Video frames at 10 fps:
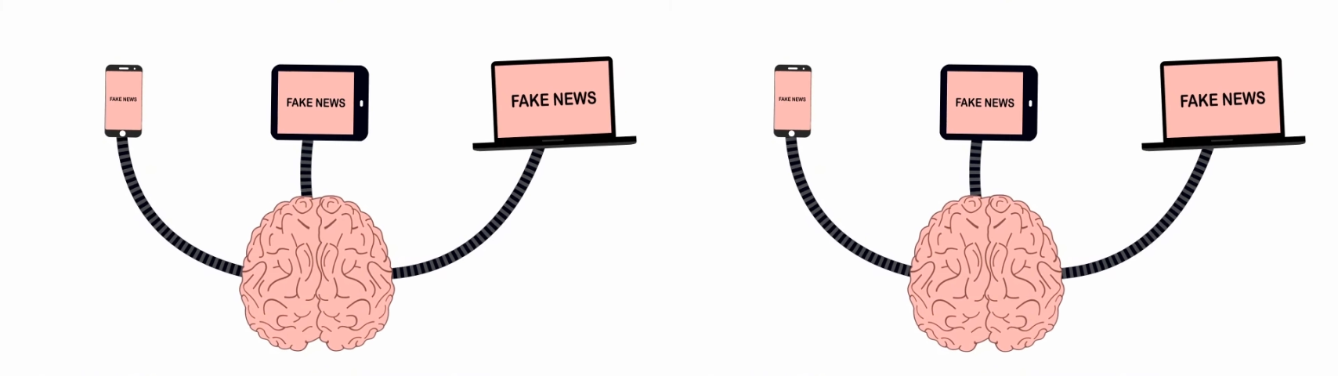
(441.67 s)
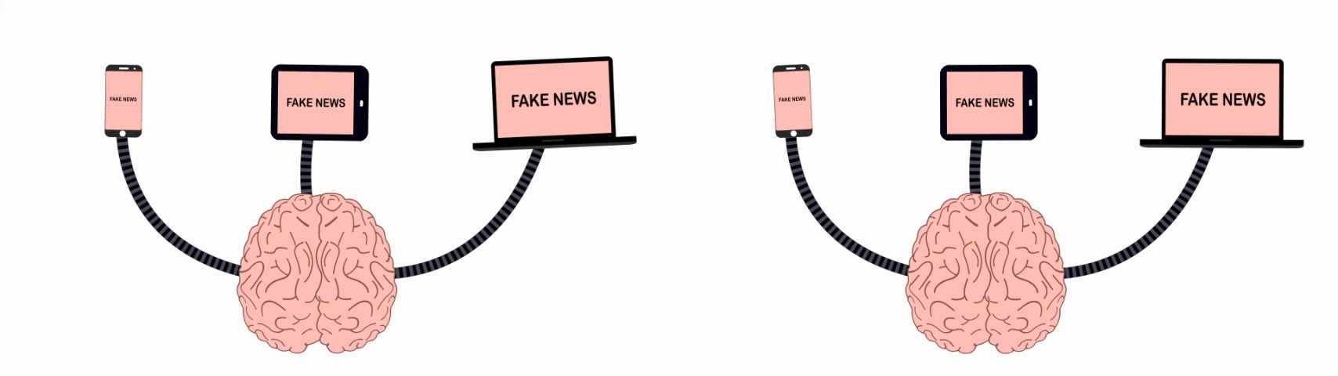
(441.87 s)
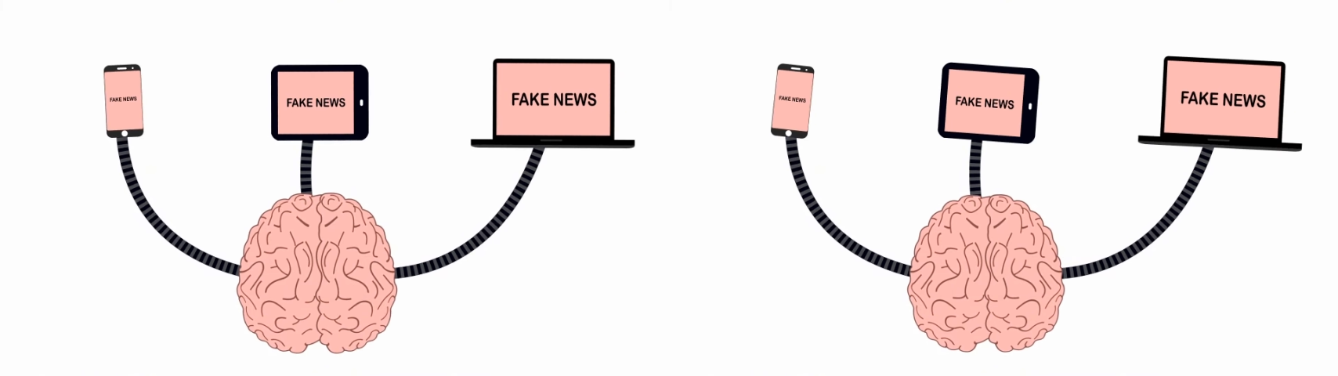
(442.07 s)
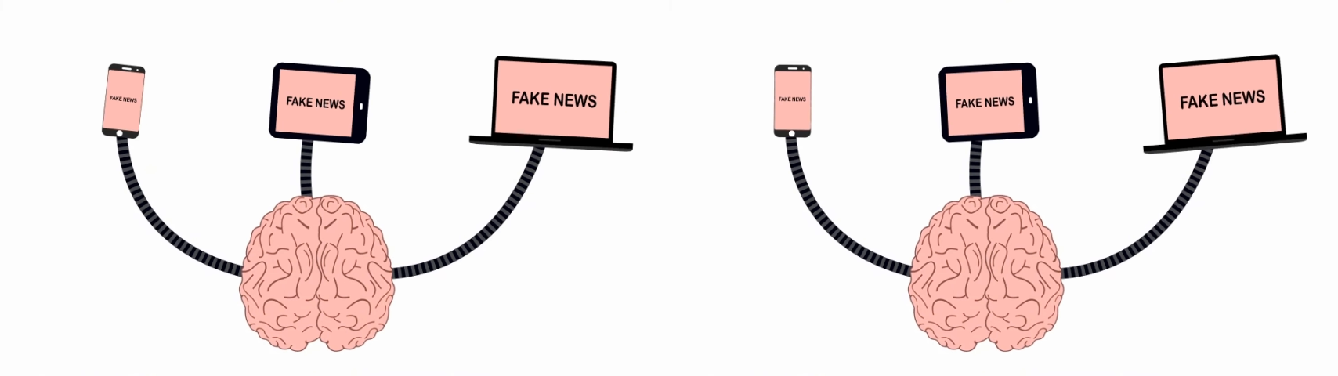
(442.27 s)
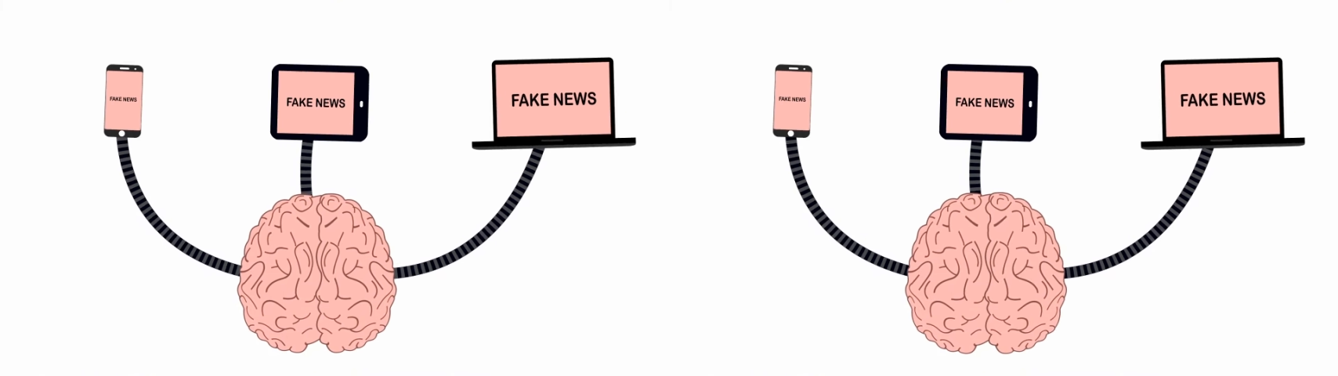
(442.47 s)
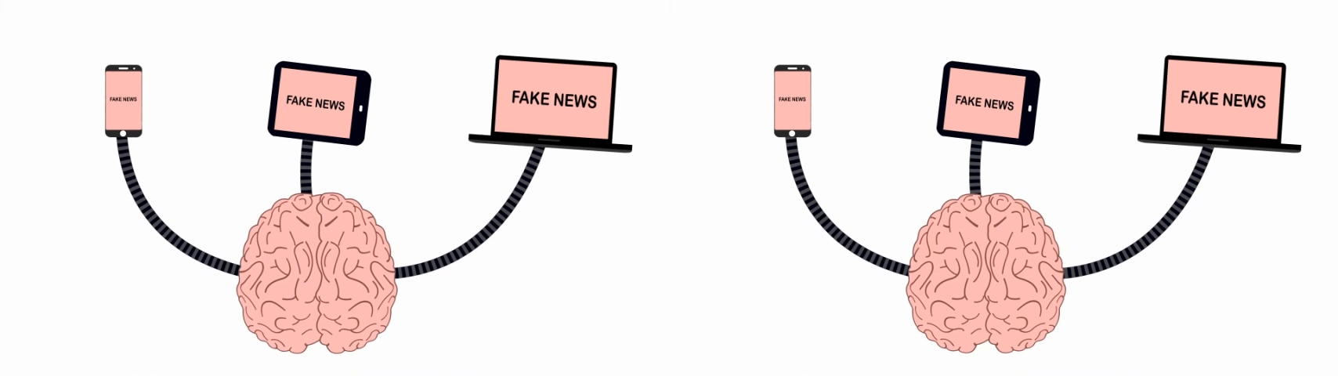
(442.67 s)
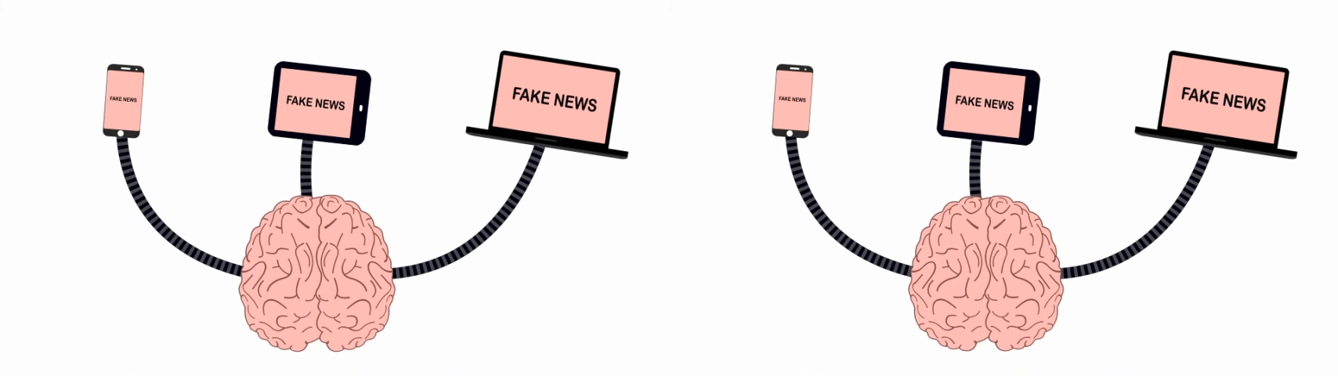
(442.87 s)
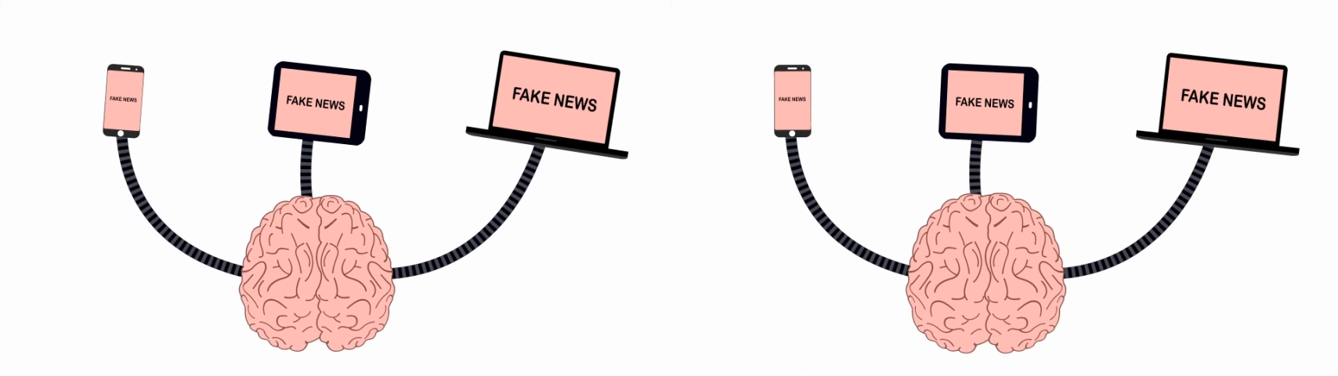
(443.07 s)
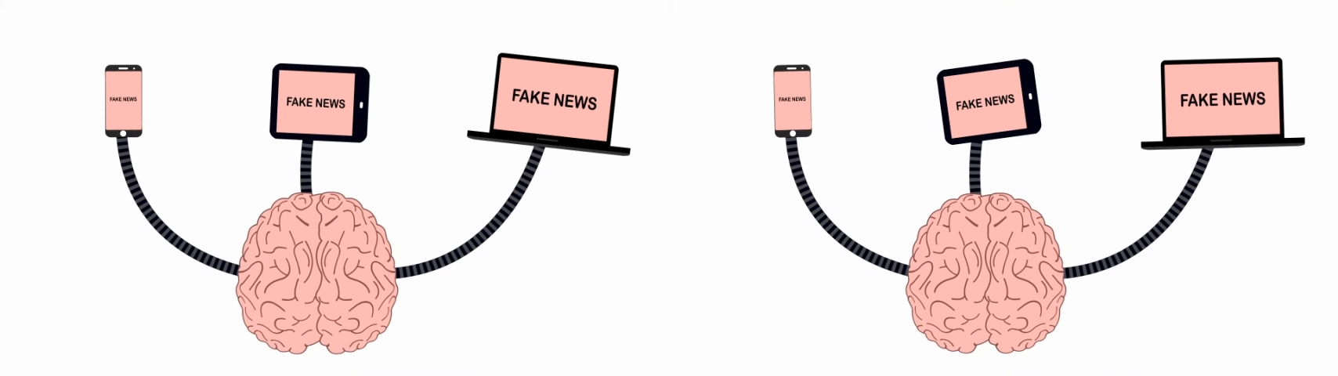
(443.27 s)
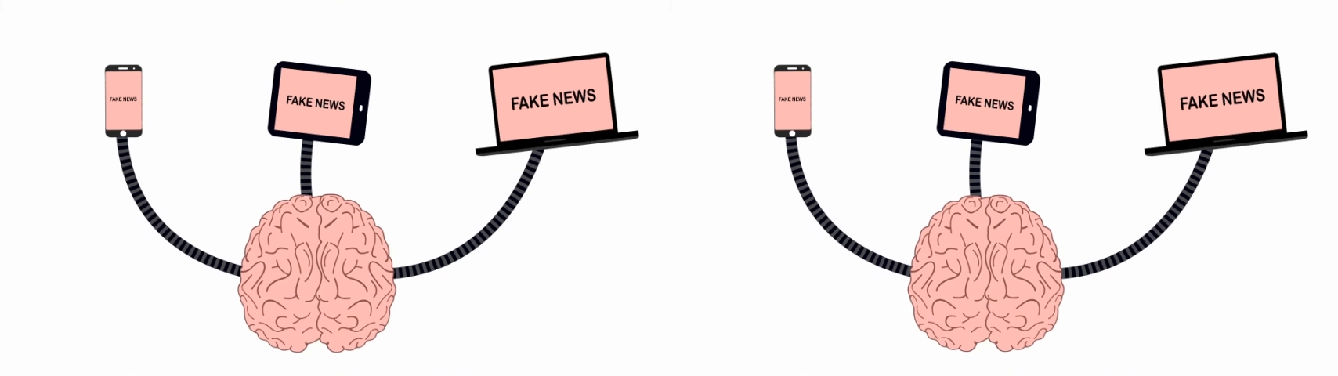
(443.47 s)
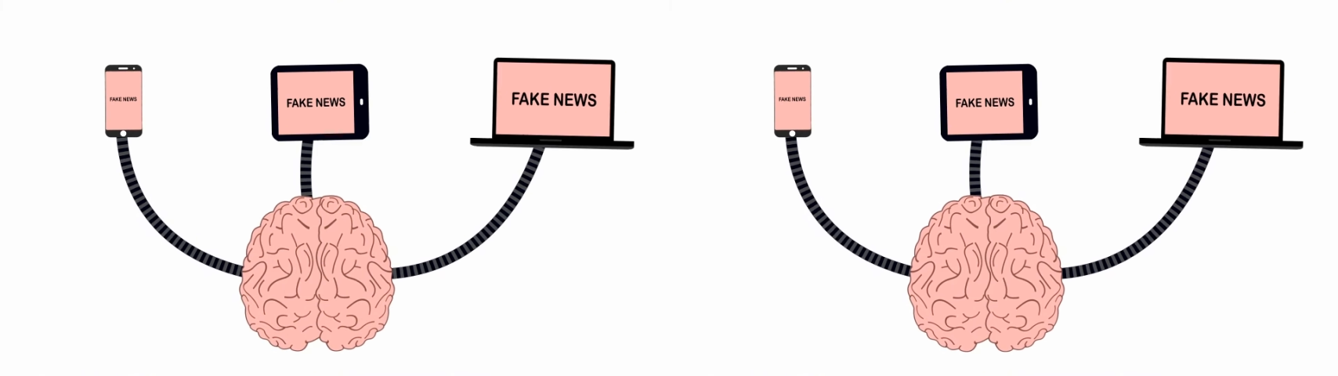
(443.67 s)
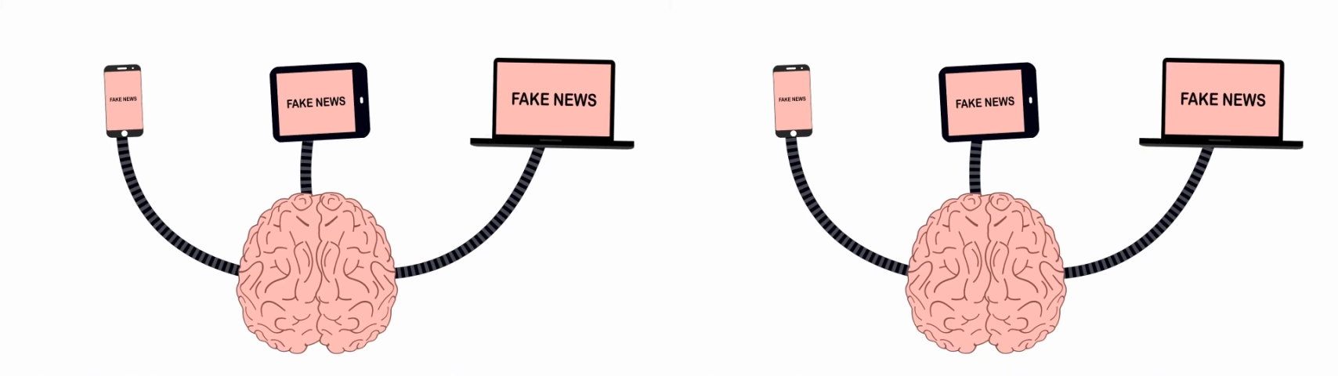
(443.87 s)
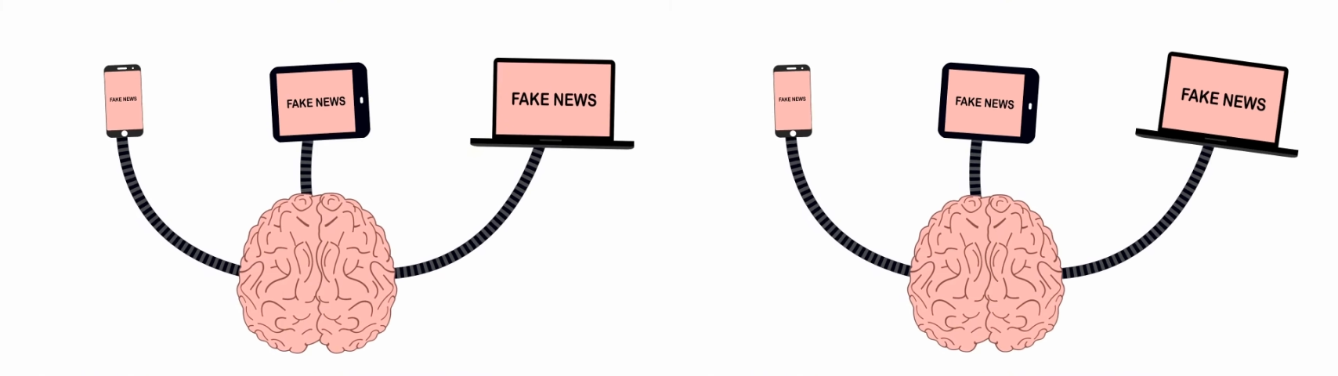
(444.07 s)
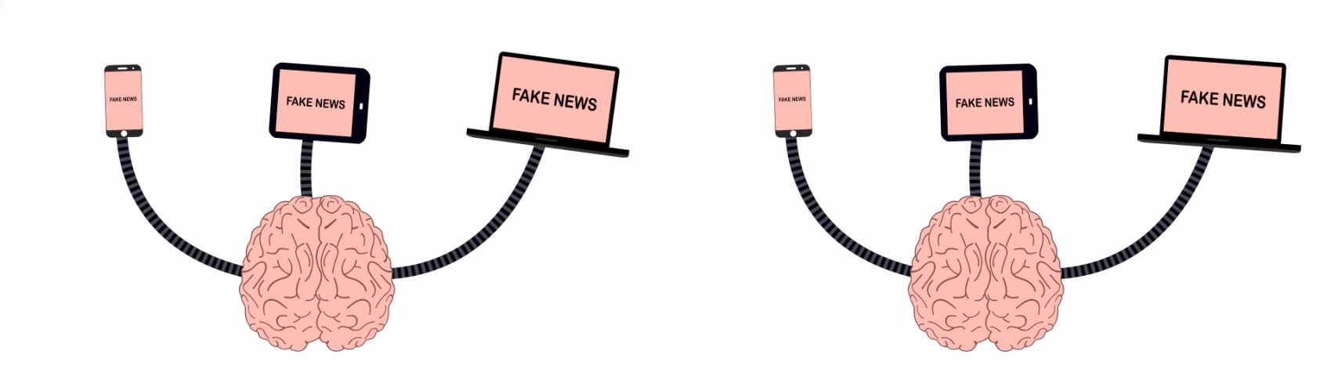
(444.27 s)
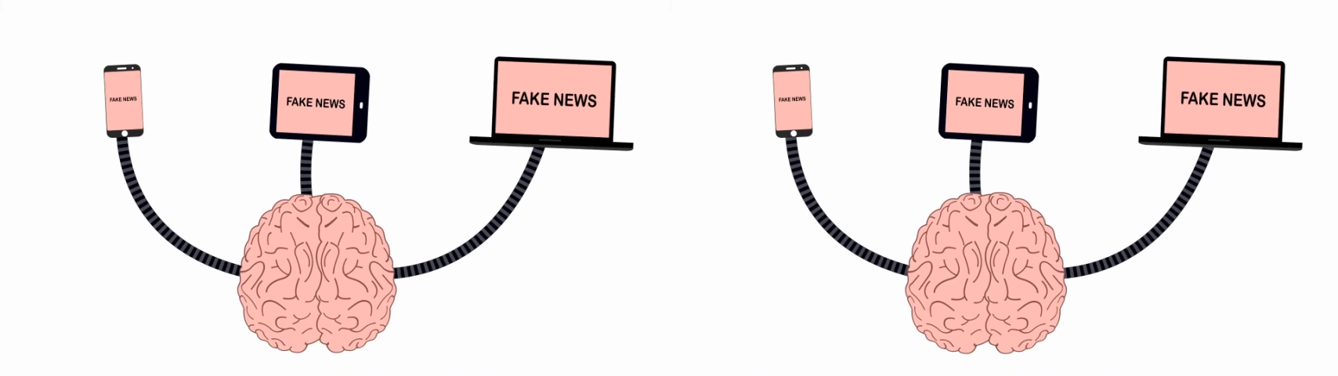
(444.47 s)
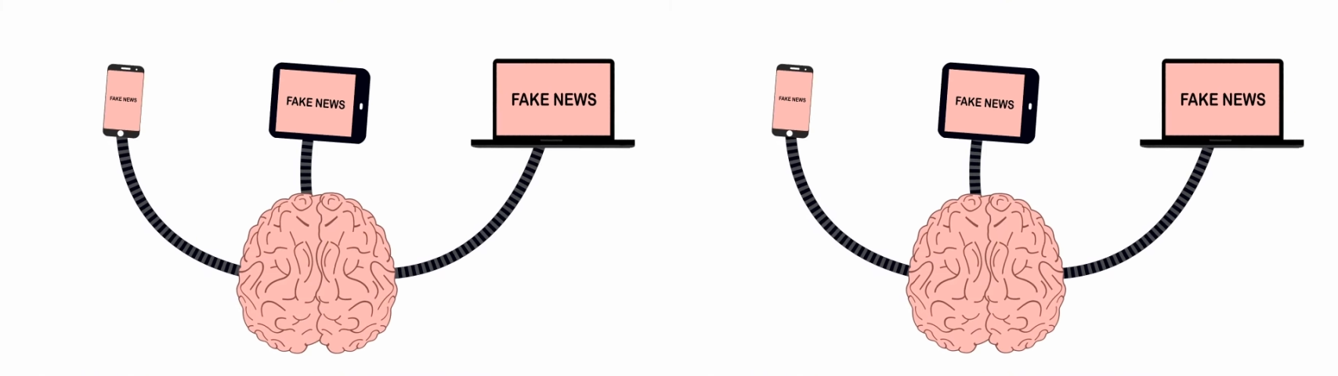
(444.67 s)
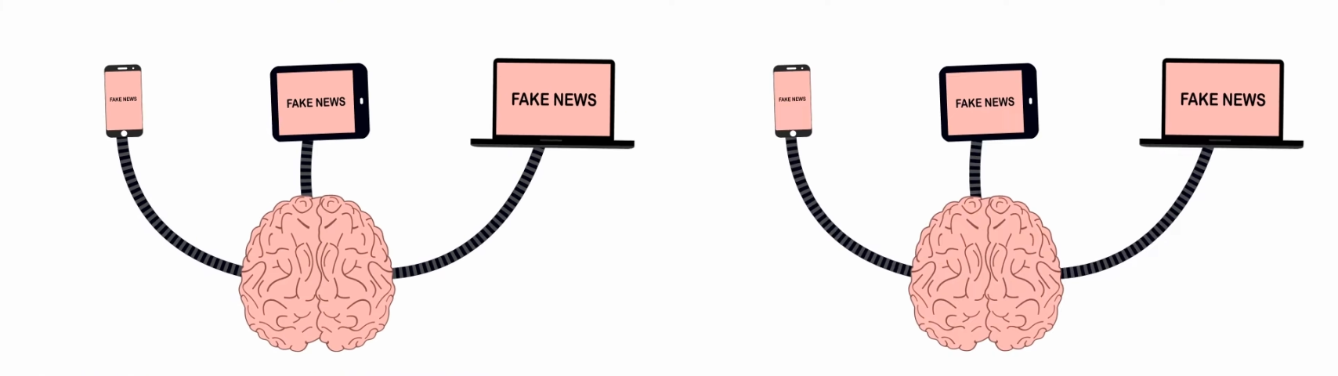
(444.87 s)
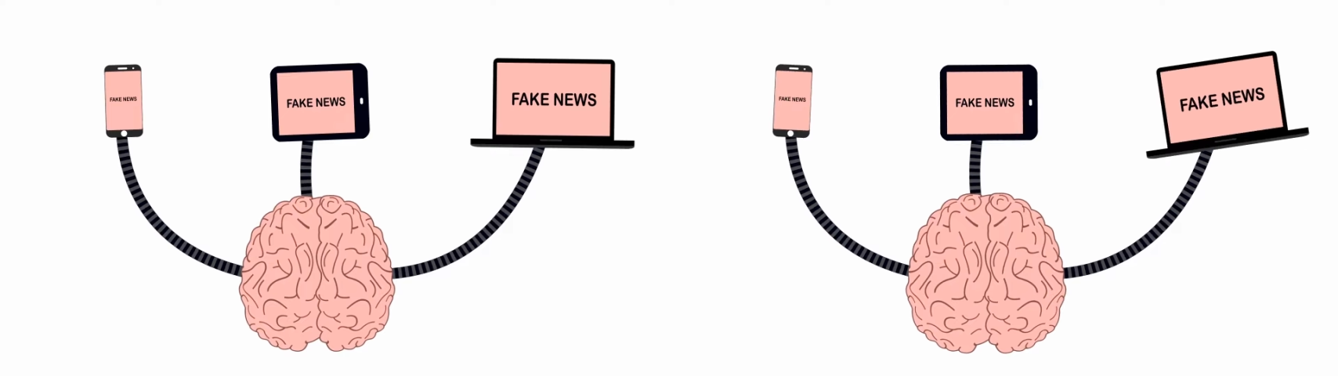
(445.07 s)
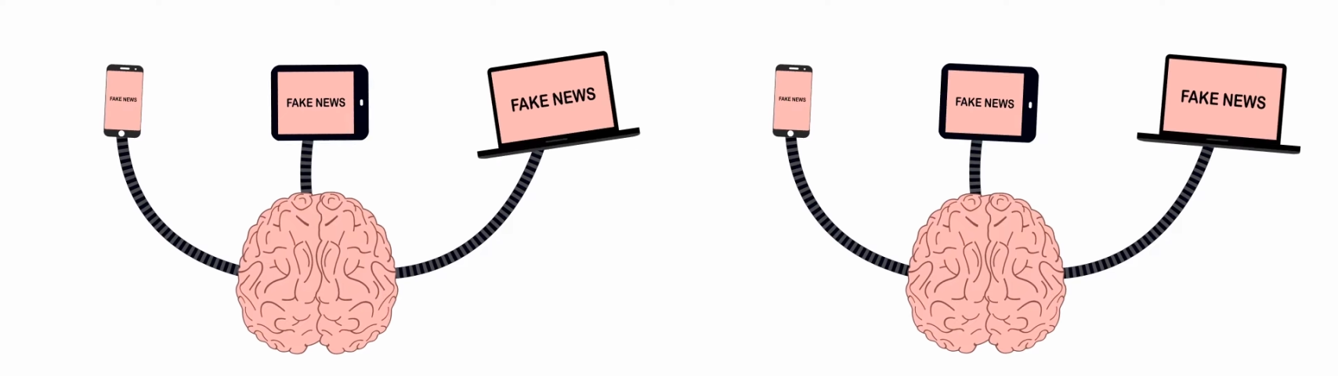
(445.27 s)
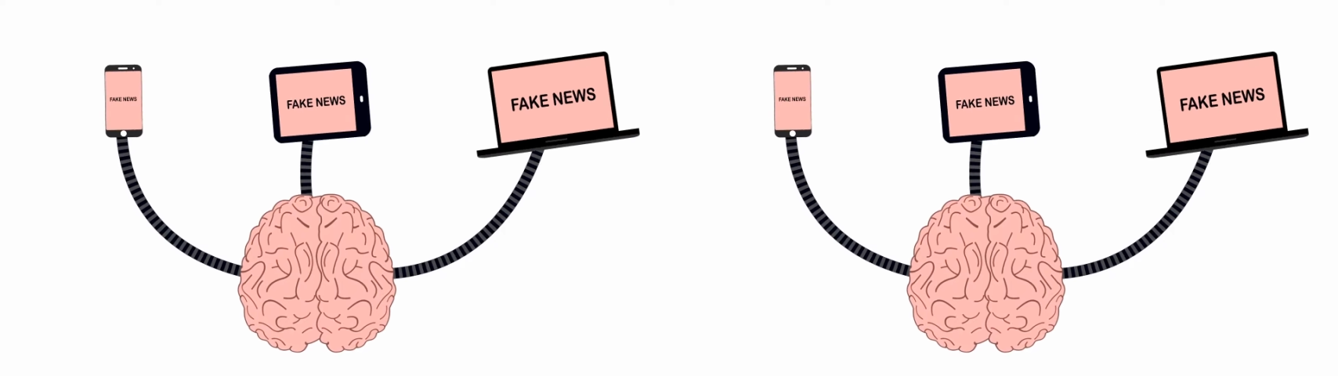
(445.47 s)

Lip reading: [unreadable: no face in view]